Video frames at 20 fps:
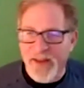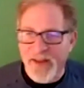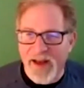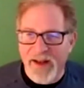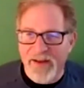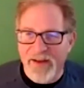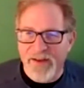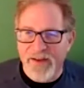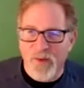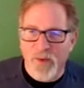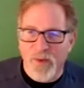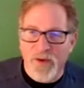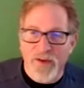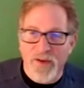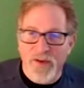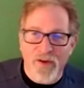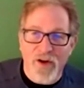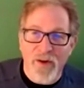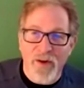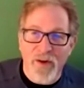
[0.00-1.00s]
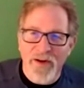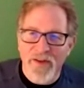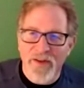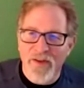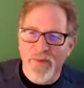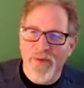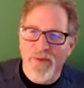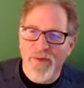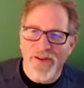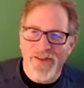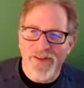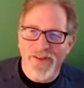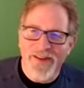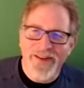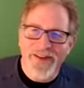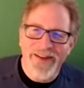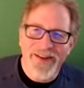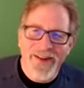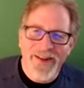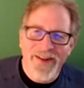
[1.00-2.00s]
Got that as well as all my other
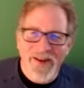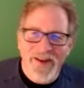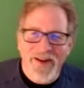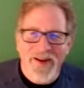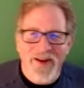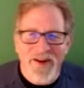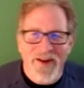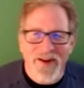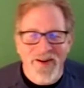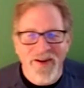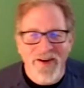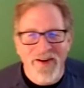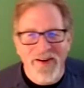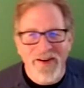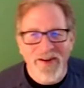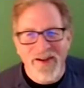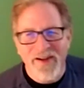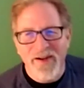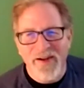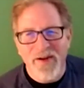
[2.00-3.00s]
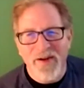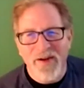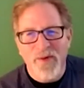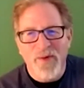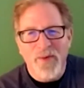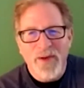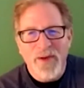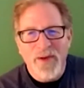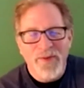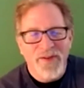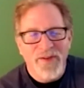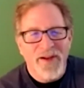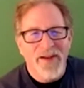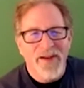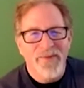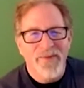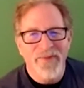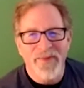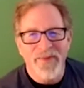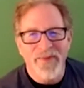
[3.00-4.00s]
books on our
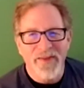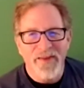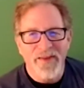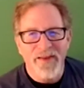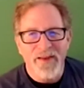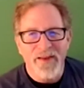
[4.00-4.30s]
website,